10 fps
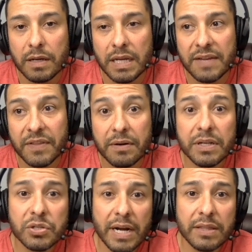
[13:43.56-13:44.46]
if they already
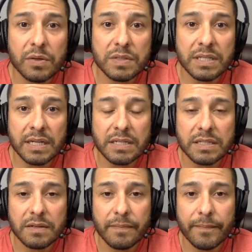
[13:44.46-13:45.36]
tried those
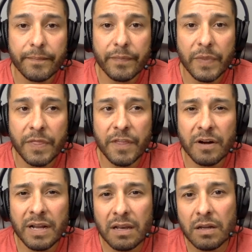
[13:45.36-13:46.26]
things,
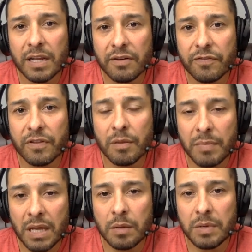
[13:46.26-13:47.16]
they're not looking for the
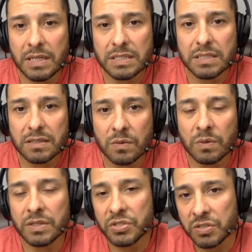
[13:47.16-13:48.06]
maybes or
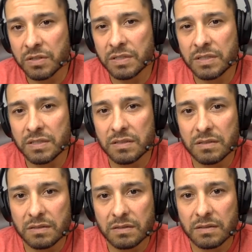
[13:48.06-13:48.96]
the
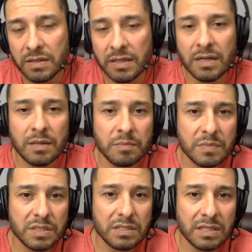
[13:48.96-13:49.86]
shoulds and the
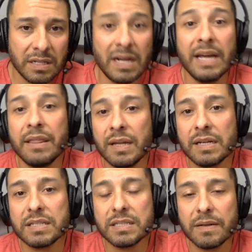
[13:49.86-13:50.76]
and the I
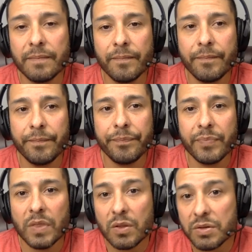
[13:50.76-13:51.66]
thinks.
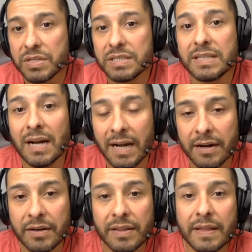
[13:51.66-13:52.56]
They're just
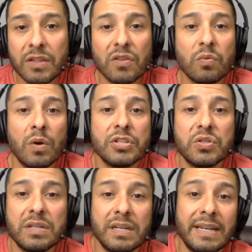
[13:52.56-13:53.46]
tired. They just
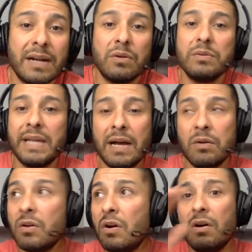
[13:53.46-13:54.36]
want you to narrow
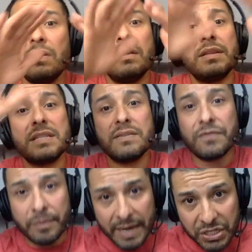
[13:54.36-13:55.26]
down all this
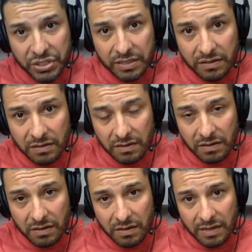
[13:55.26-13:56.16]
information
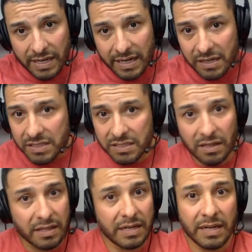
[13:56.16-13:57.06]
and
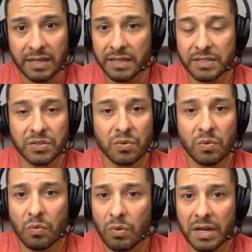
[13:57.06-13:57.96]
consolidate it into
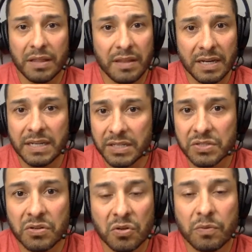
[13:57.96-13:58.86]
what they need
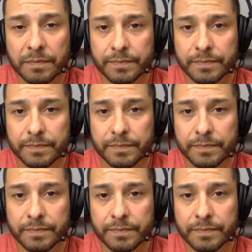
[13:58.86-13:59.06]
to do.